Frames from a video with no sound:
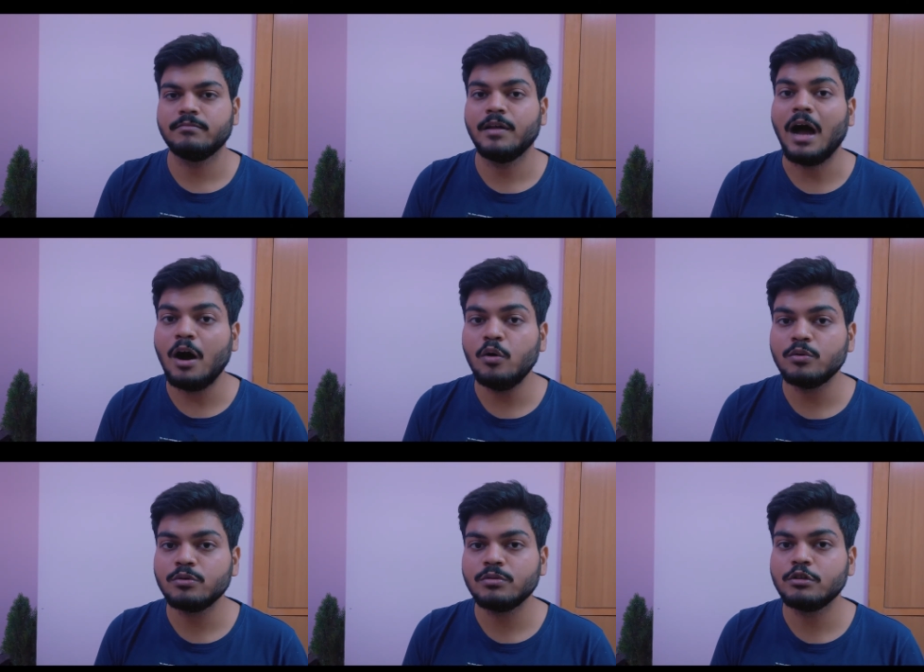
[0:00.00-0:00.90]
How?
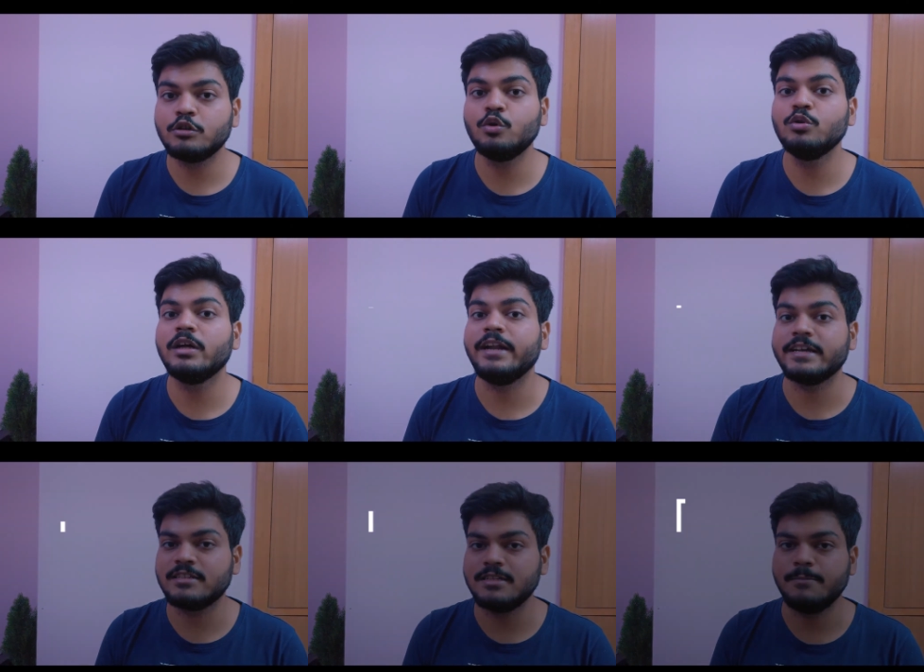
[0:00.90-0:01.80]
Through the
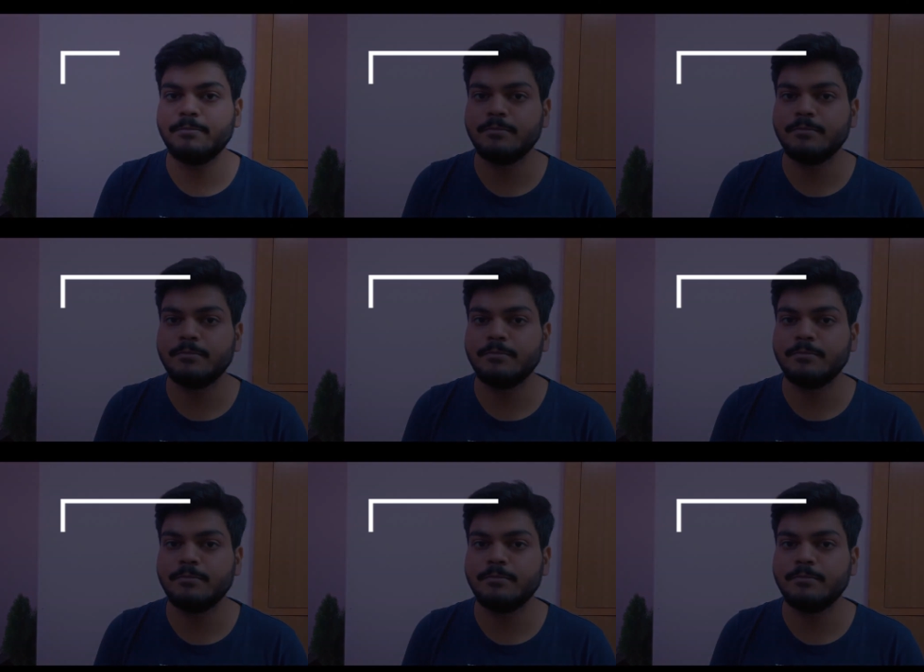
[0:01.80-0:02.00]
next step.